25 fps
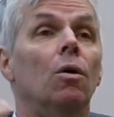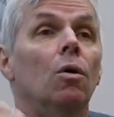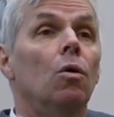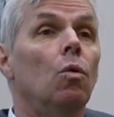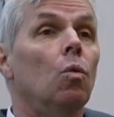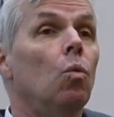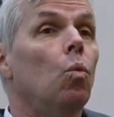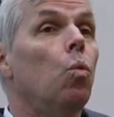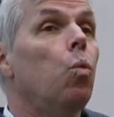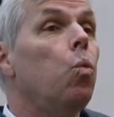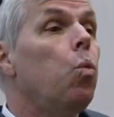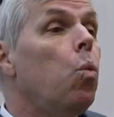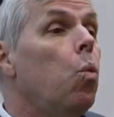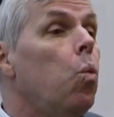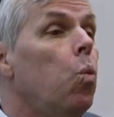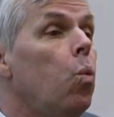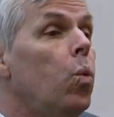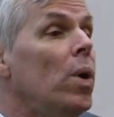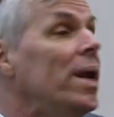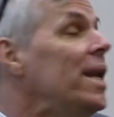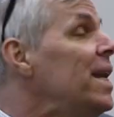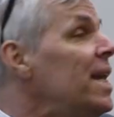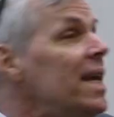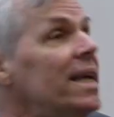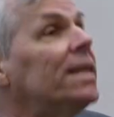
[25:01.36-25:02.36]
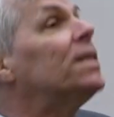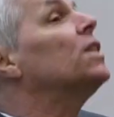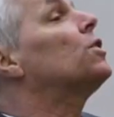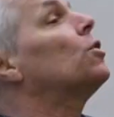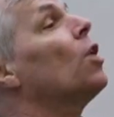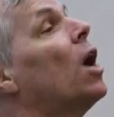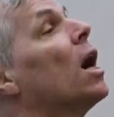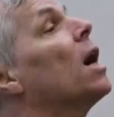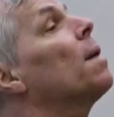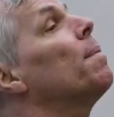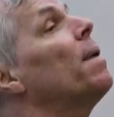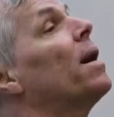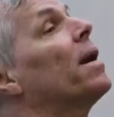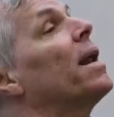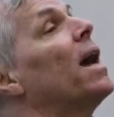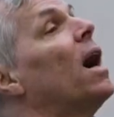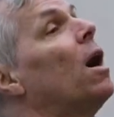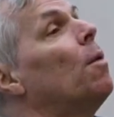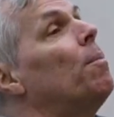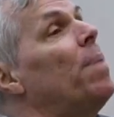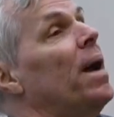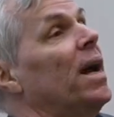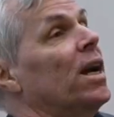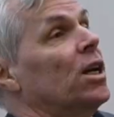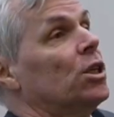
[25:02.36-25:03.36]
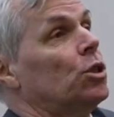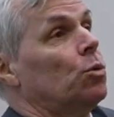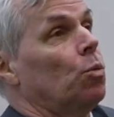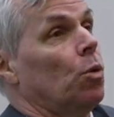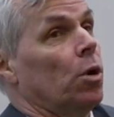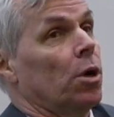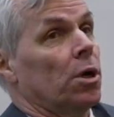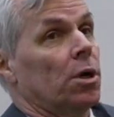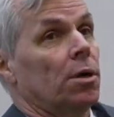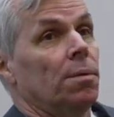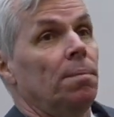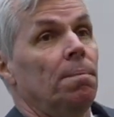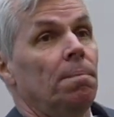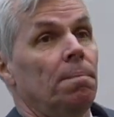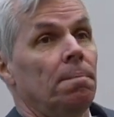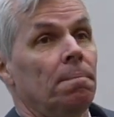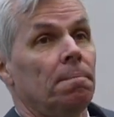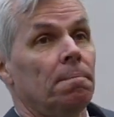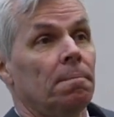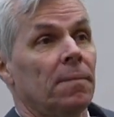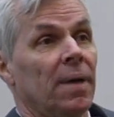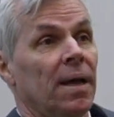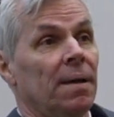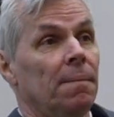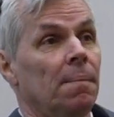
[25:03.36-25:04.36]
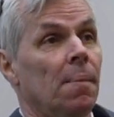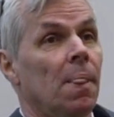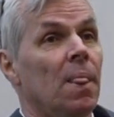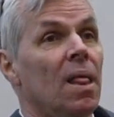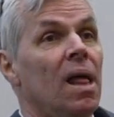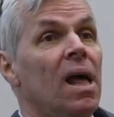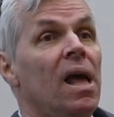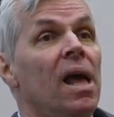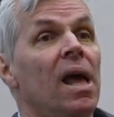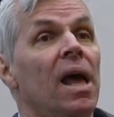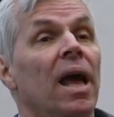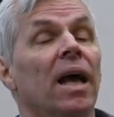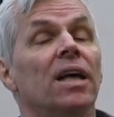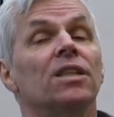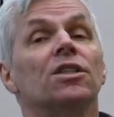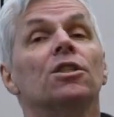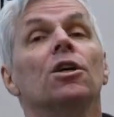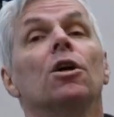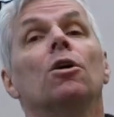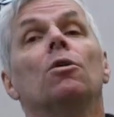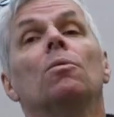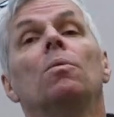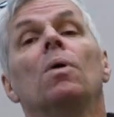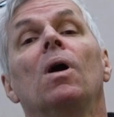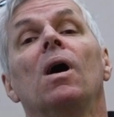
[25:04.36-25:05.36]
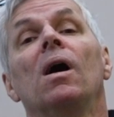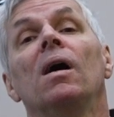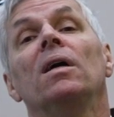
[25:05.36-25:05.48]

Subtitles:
we need to talk about how banks work. Okay? And so